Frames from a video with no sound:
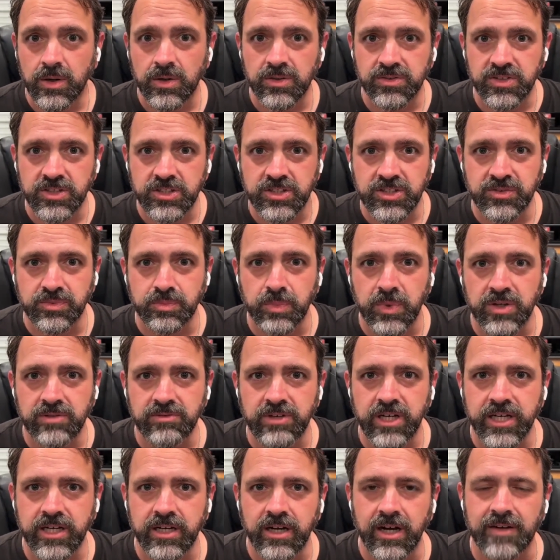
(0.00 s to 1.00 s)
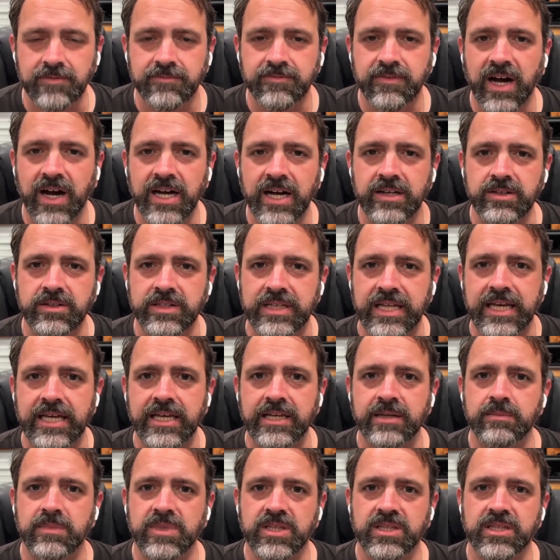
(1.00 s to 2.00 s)
or is it just more like a file
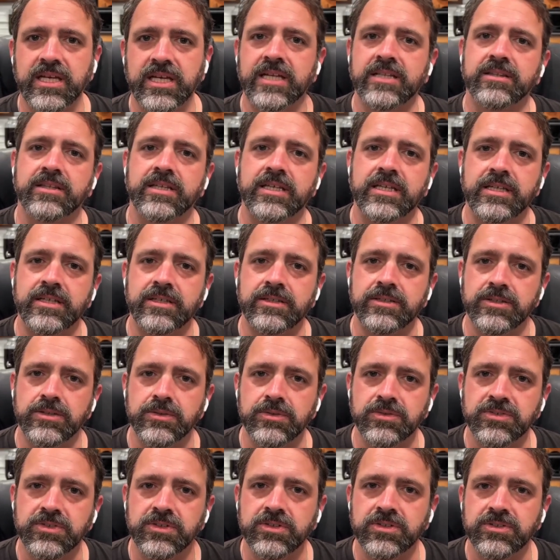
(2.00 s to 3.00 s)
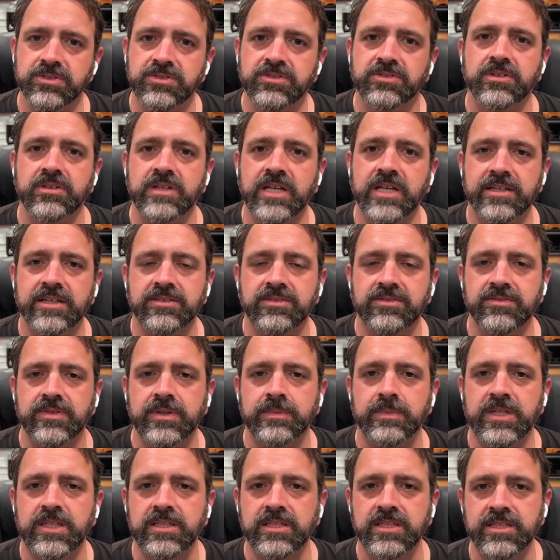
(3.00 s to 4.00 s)
name that the user selects
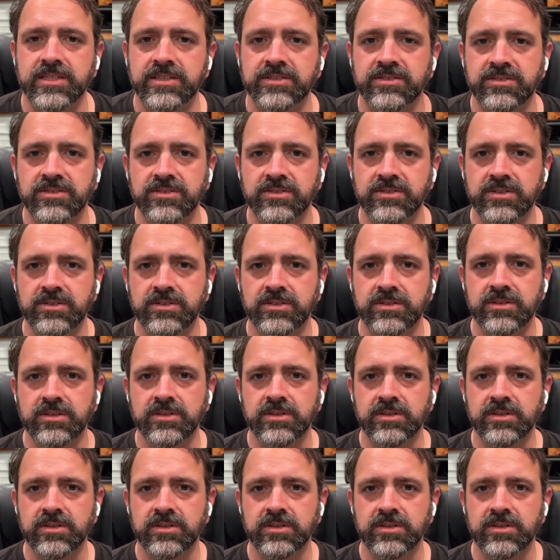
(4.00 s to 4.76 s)
from a list?